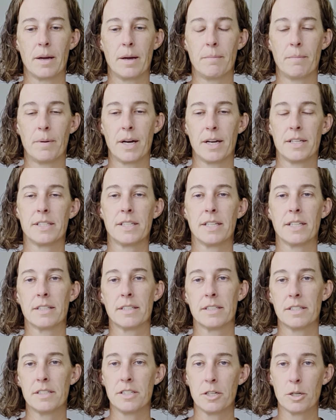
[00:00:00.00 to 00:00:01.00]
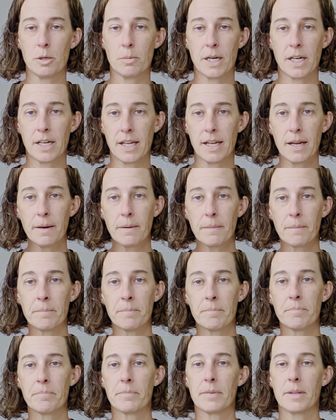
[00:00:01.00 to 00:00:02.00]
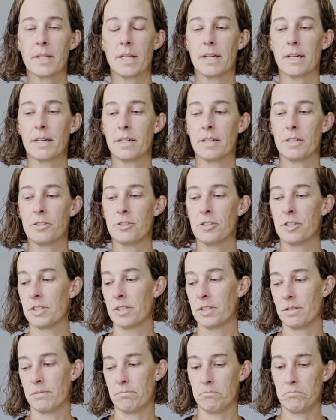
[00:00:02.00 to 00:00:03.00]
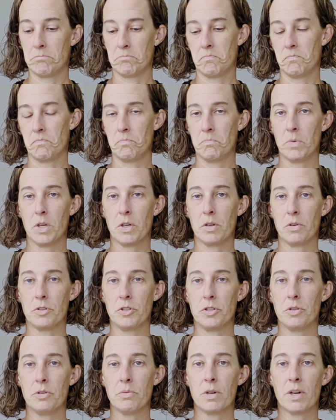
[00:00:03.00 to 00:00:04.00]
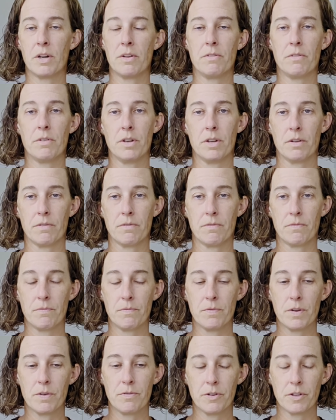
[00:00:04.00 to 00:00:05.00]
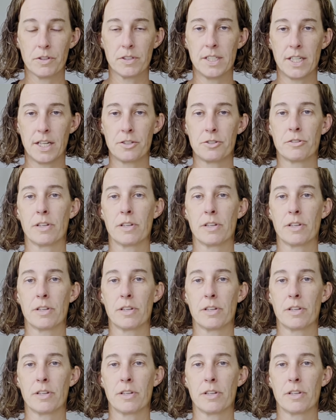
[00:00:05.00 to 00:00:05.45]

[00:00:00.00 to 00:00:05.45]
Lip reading: I say listen to your body. and just, do what you feels